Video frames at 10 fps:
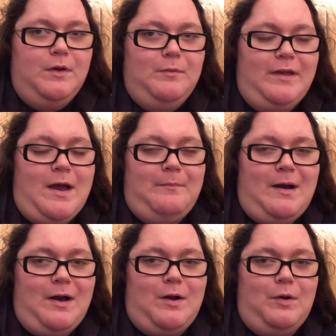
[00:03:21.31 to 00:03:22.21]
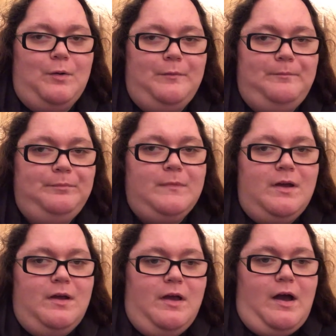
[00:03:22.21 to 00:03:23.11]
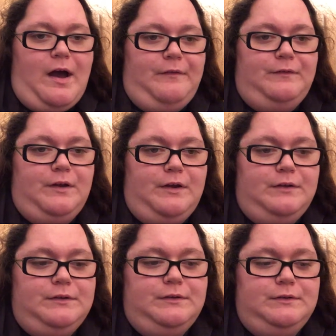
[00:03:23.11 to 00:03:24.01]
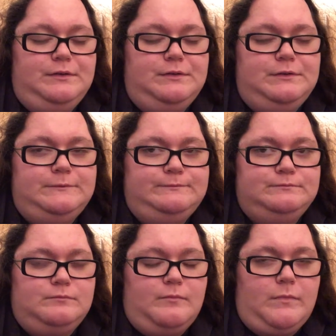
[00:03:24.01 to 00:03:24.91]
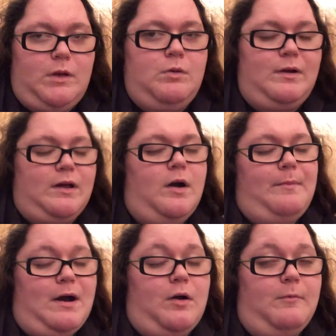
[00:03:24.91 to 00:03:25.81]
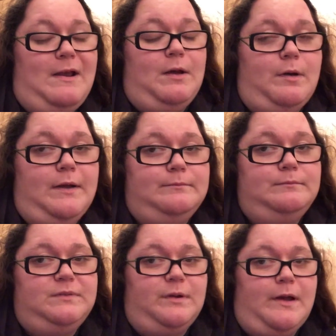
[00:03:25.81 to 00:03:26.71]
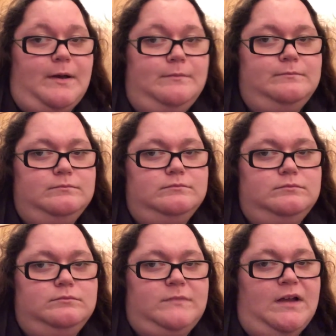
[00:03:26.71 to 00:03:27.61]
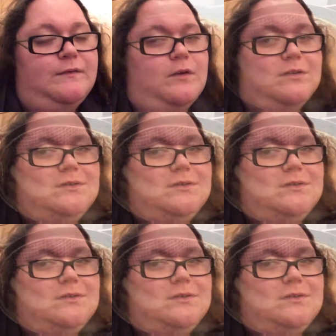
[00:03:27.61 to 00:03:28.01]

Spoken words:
But yeah, I'm back home after when I got back home anyway. So yeah, that's fun.